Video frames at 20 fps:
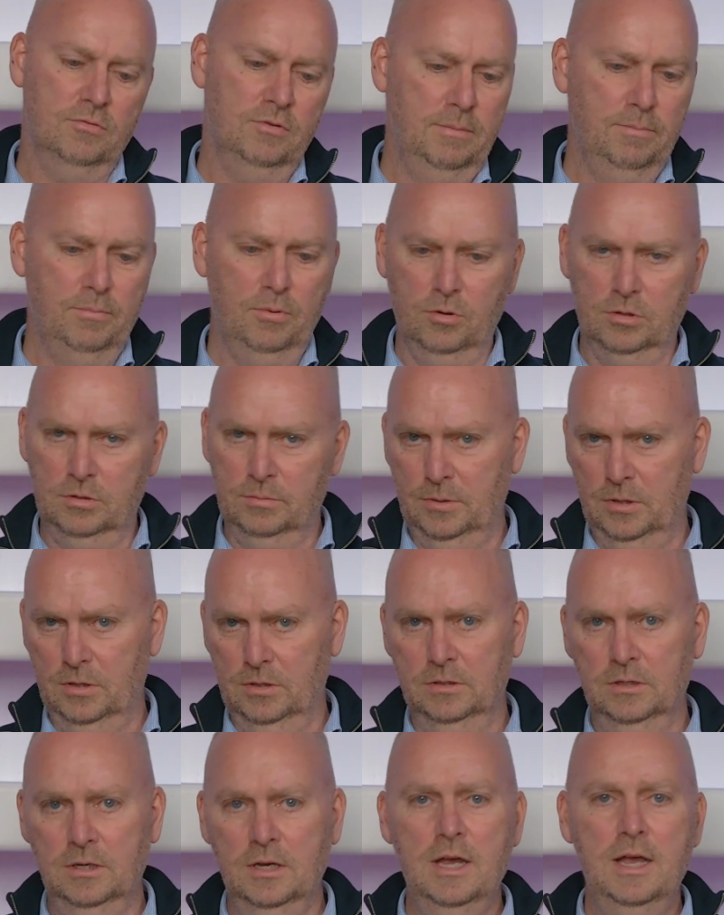report
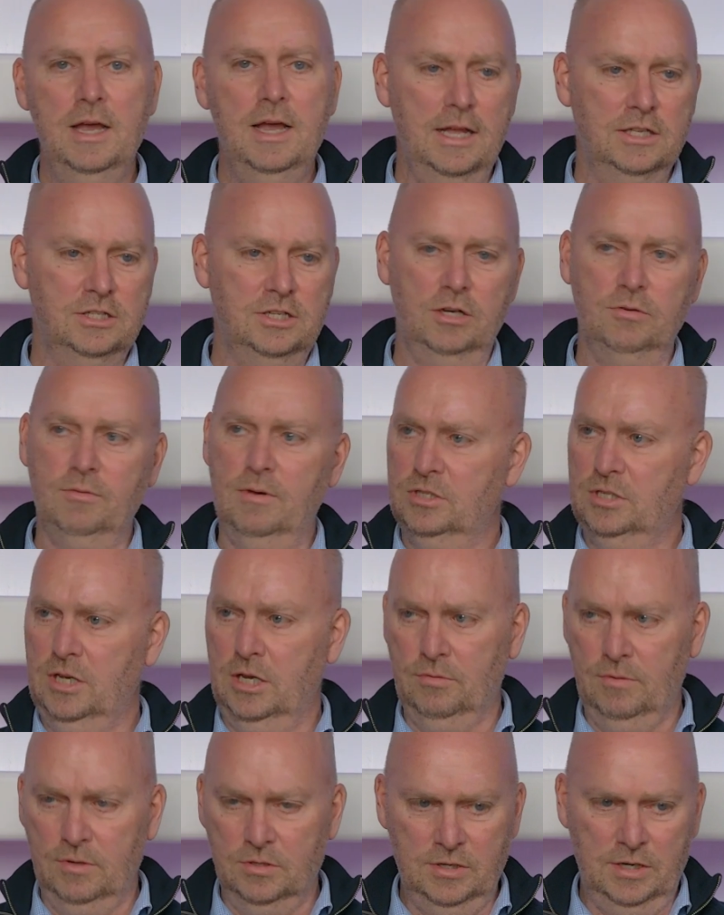upon, etc.,
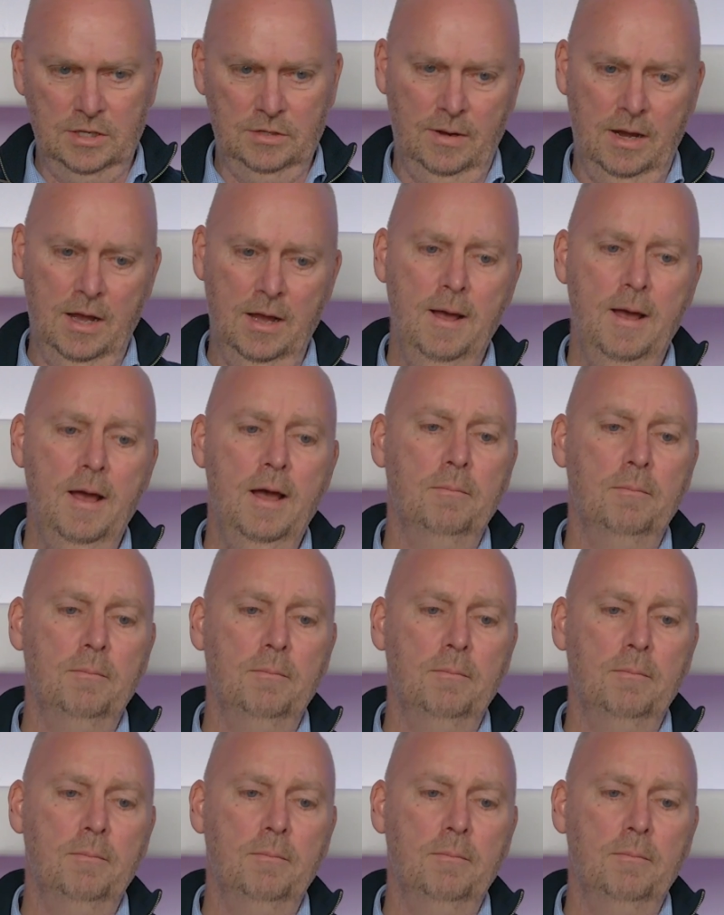etc., etc.